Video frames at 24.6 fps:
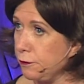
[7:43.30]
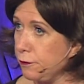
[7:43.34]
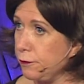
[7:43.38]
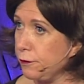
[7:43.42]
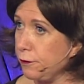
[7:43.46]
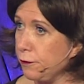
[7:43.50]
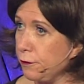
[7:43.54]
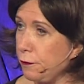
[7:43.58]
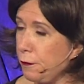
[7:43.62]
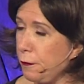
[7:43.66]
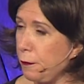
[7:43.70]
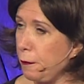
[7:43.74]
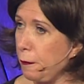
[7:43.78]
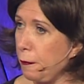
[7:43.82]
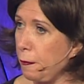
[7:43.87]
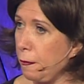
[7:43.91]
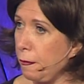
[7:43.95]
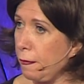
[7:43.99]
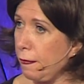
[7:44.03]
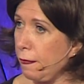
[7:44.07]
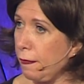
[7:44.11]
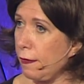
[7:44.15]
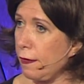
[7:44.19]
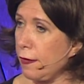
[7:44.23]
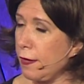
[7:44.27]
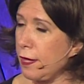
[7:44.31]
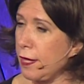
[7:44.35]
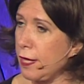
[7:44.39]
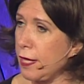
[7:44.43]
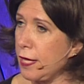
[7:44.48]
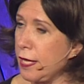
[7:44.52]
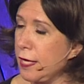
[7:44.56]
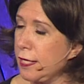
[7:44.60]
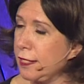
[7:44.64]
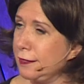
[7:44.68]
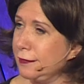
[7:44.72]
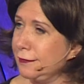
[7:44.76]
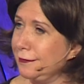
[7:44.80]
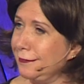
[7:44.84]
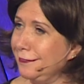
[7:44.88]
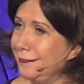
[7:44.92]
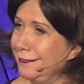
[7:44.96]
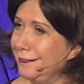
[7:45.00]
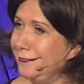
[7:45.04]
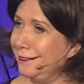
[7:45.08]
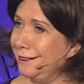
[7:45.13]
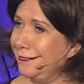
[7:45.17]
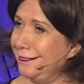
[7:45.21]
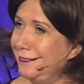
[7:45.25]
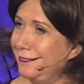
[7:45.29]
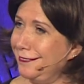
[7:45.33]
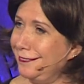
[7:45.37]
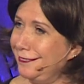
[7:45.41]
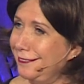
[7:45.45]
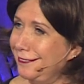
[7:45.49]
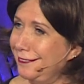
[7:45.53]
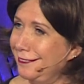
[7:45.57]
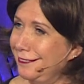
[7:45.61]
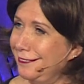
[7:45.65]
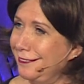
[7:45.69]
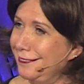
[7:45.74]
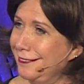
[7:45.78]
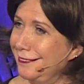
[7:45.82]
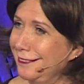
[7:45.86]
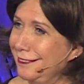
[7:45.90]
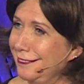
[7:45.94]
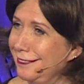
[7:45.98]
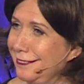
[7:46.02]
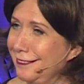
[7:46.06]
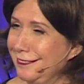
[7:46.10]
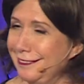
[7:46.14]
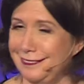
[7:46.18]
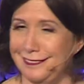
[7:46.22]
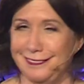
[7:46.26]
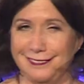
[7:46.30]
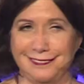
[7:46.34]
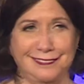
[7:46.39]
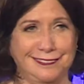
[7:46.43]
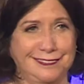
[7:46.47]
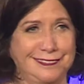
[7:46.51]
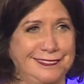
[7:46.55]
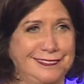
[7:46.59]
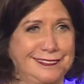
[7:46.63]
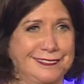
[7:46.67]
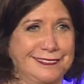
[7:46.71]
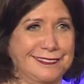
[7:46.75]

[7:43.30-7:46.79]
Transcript: Nothing is said.